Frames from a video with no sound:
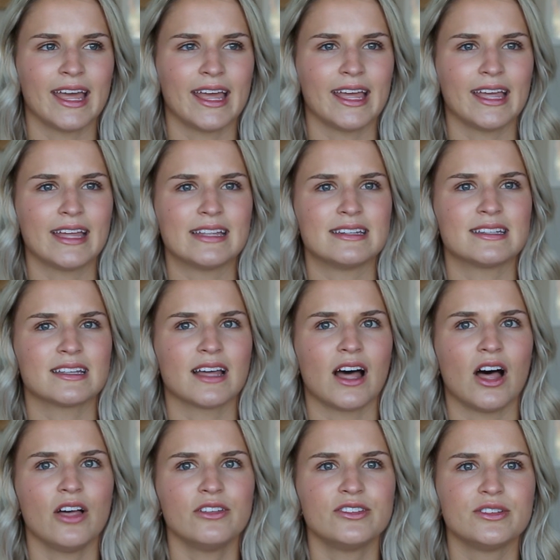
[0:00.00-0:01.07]
And
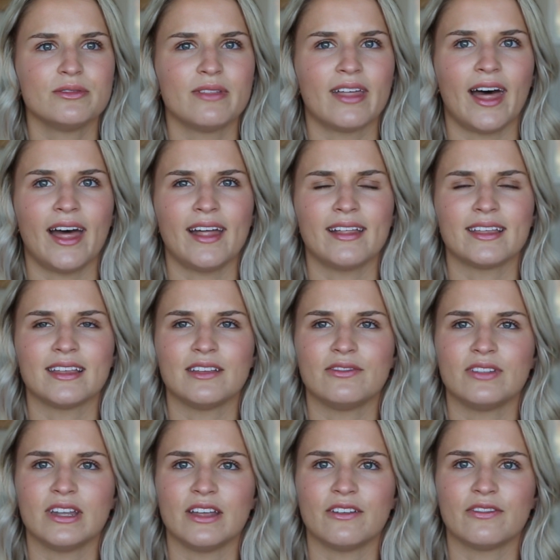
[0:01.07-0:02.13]
I'll do that
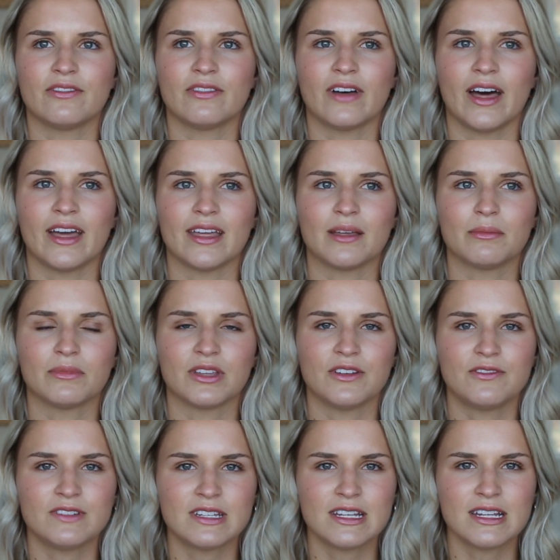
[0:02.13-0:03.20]
even if I am
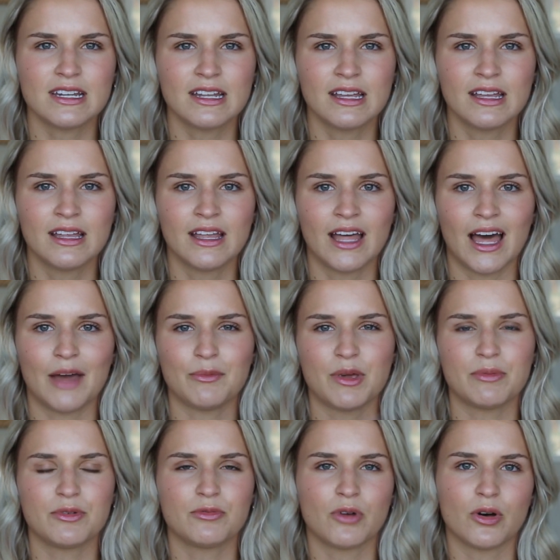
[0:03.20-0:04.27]
lifting. I
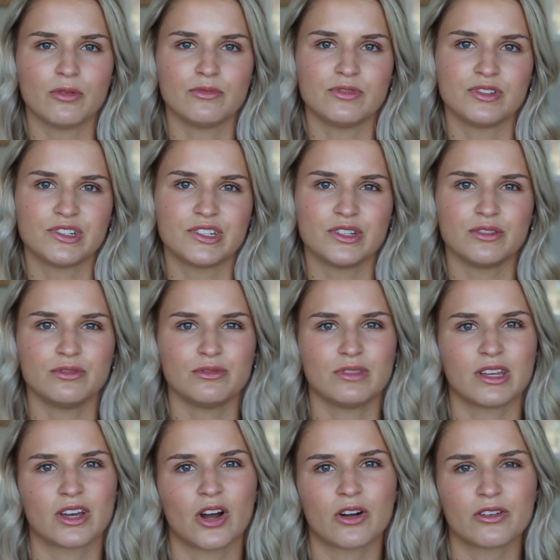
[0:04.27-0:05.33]
maybe won't do
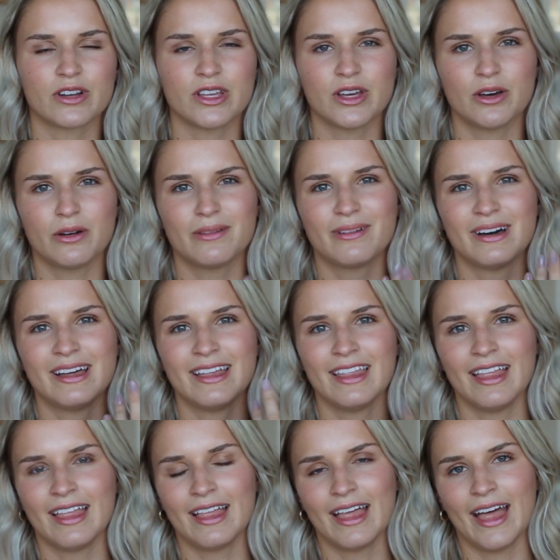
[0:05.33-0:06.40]
the cardio
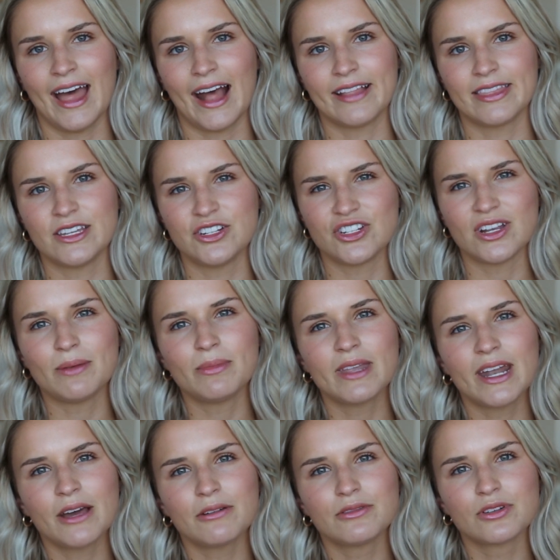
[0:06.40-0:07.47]
at the gym
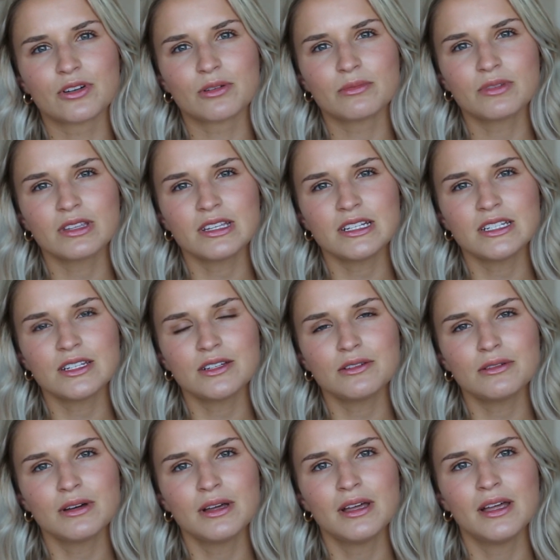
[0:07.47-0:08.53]
that I would normally
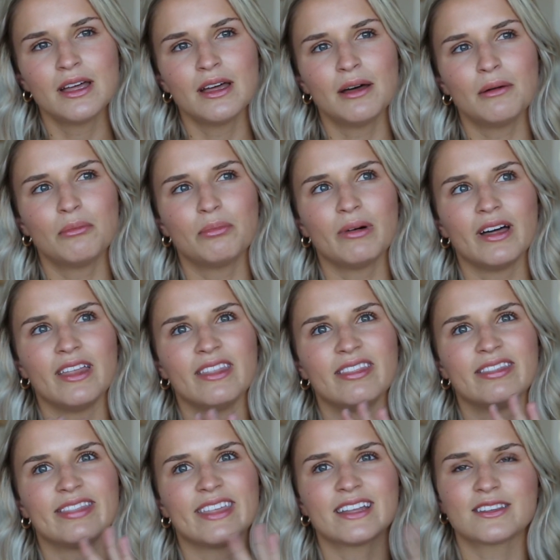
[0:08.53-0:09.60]
do, but
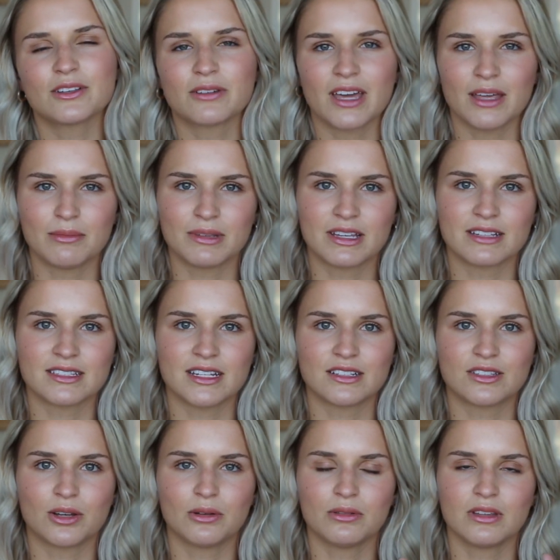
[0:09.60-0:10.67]
that's okay because I
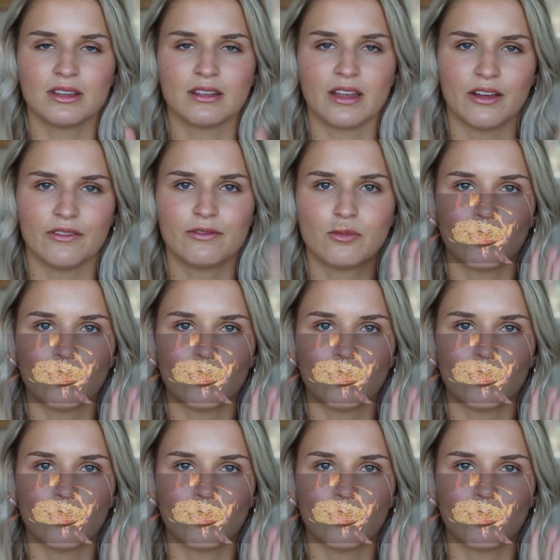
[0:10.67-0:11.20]
totally love